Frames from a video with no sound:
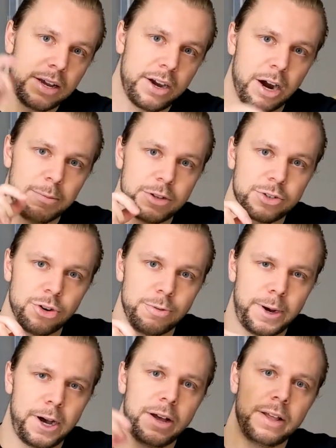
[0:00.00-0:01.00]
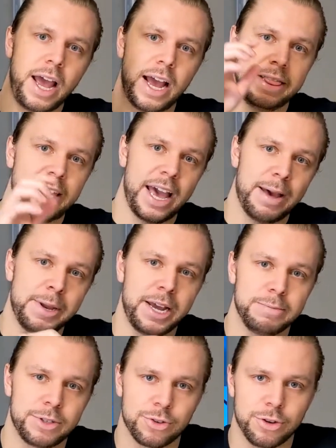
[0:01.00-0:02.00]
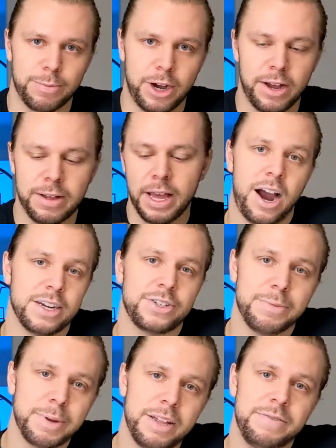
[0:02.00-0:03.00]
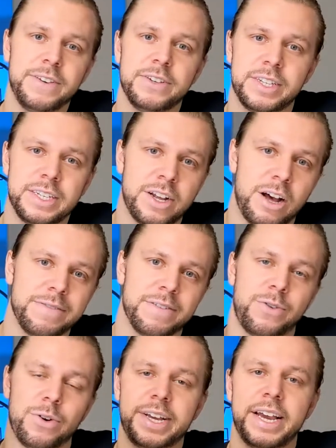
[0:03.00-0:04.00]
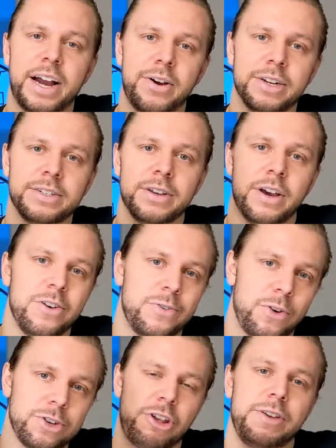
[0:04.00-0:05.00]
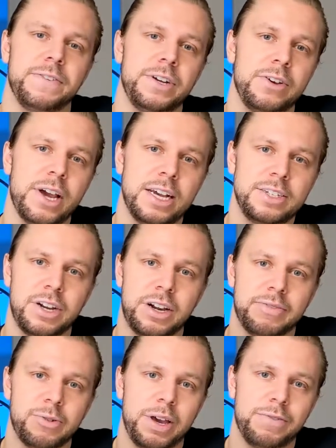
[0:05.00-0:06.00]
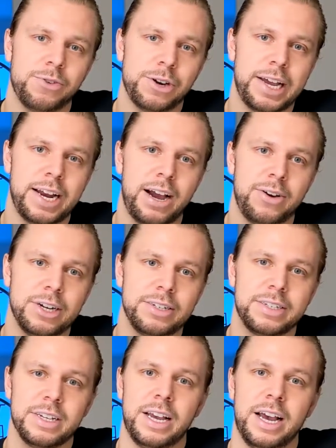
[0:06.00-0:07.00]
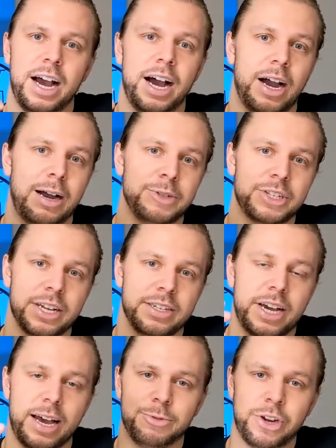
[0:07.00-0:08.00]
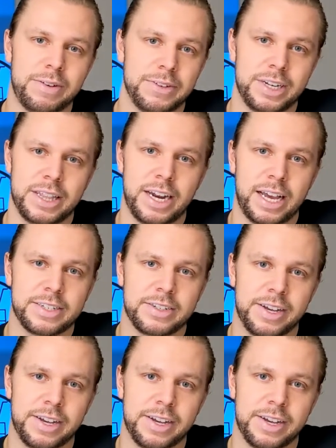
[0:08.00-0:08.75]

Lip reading: caramel Skrewball, and the M&M Skrewball. Alright, so I'm going to infuse these all for 48 hours. Fortunately for you guys, you don't have to wait 48 hours. I'm just going to time travel into the next